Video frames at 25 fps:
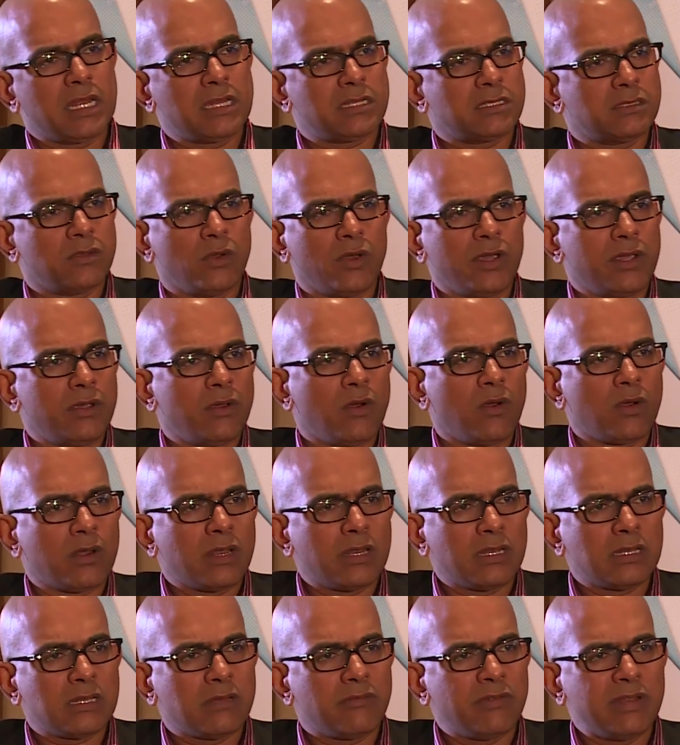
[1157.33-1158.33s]
else going
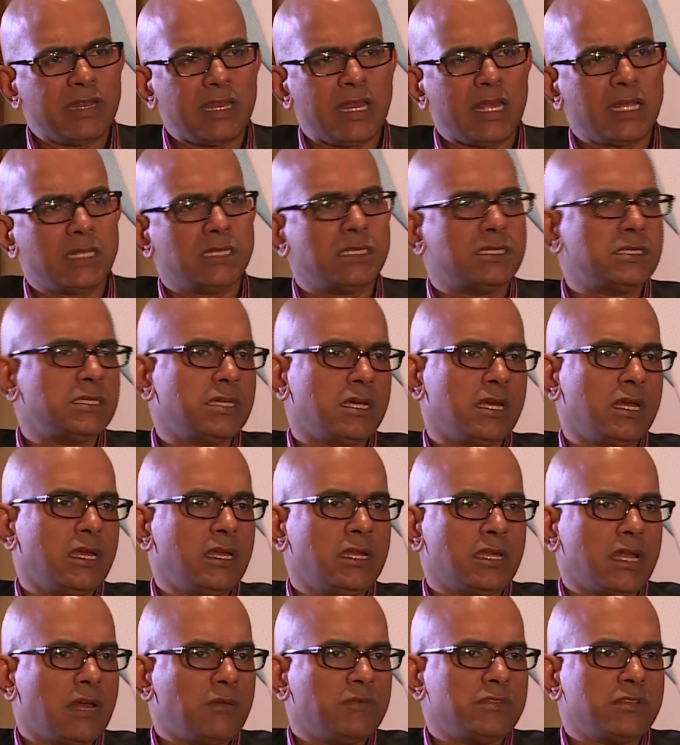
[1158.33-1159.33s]
on in the village
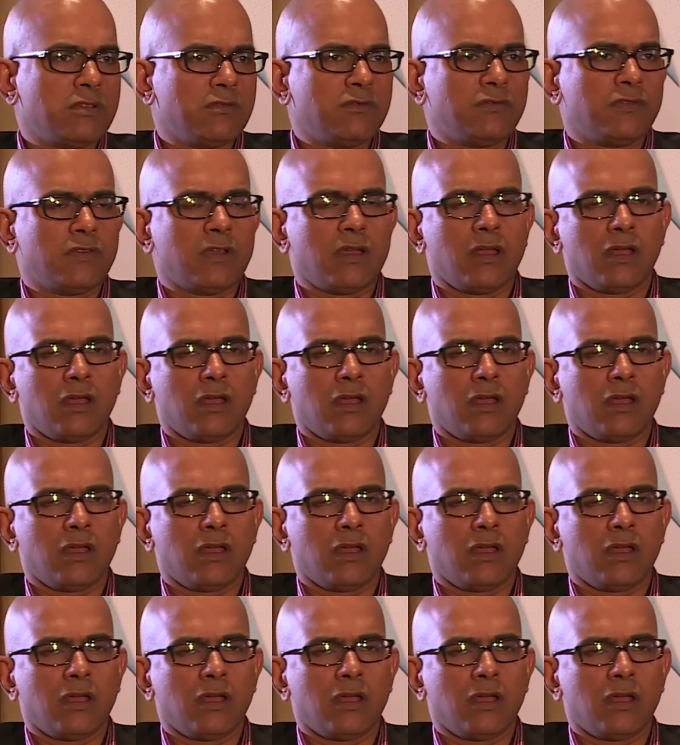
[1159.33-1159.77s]
in terms of